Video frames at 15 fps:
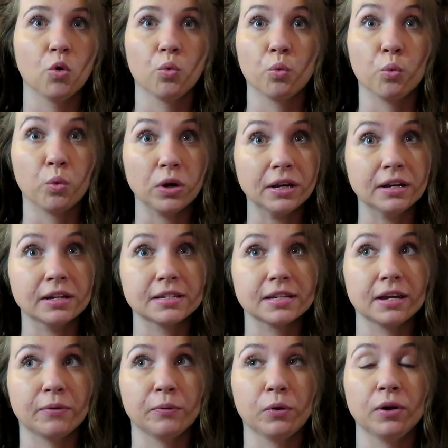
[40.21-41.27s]
weeks.
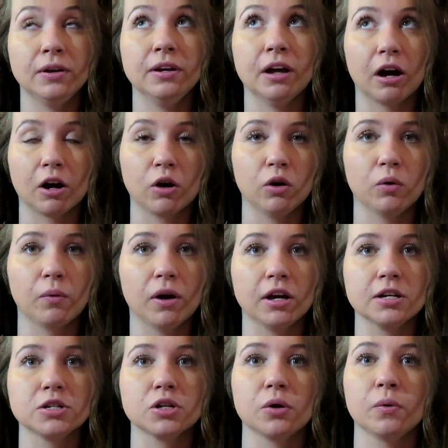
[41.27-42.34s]
It would not go
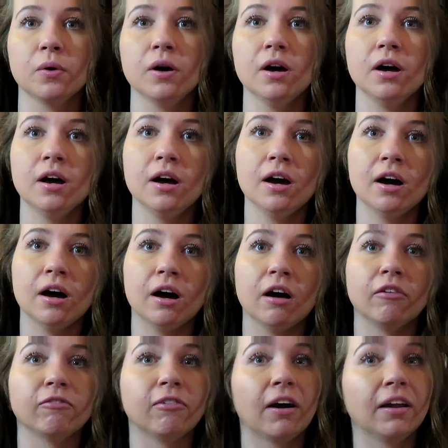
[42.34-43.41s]
away. So
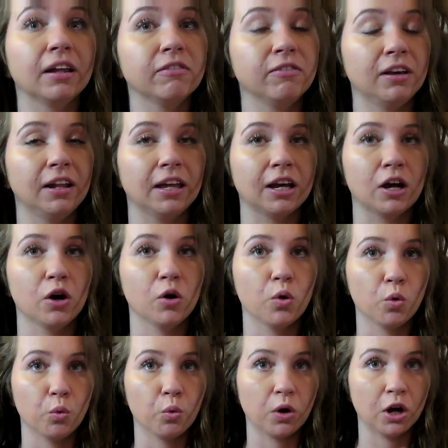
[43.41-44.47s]
I'm finally feeling
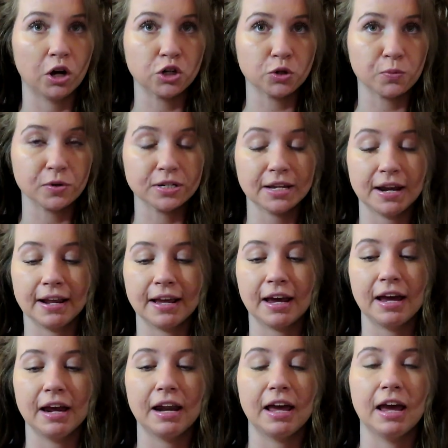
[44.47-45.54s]
100%
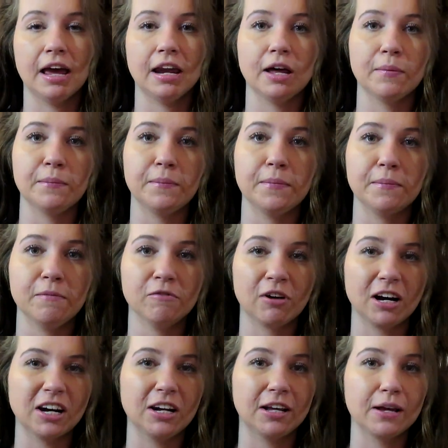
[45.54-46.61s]
again and I'm
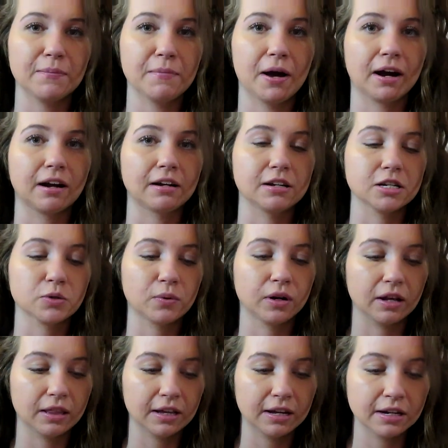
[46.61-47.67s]
ready to get back into
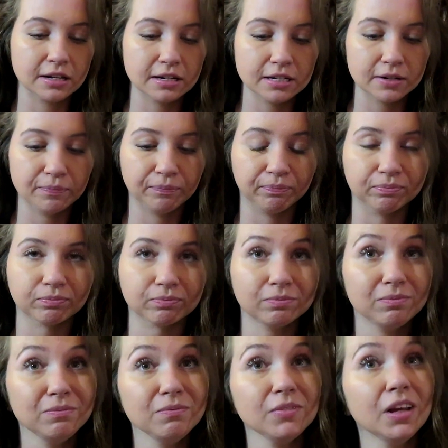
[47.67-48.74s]
swing of things.
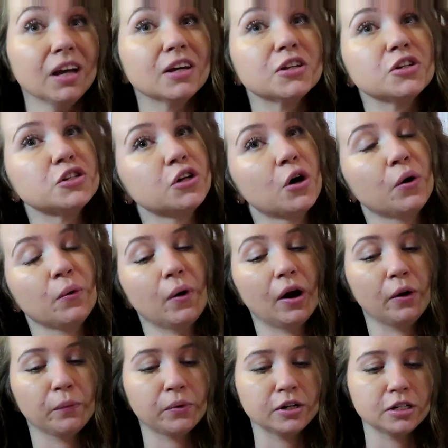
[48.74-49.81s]
So I
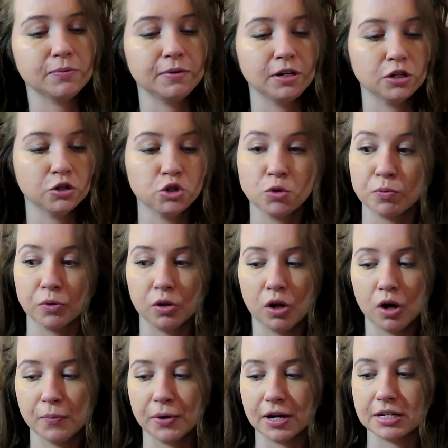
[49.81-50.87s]
don't want it to be super
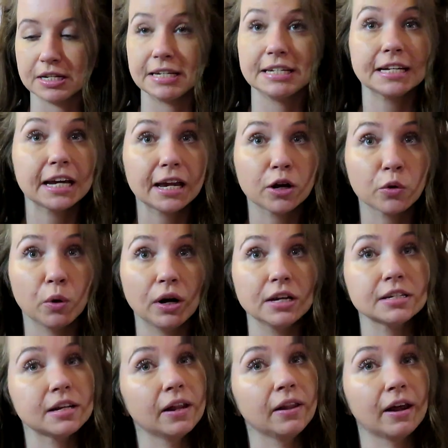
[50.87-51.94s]
long because I did get
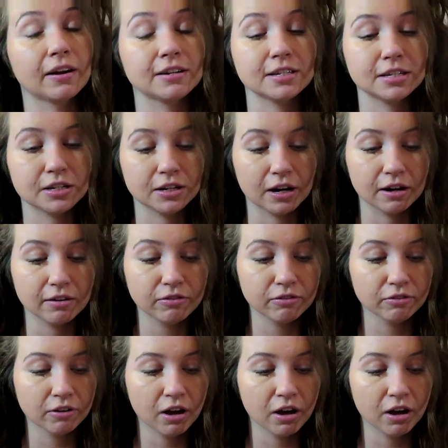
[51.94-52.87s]
quite a lot of stuff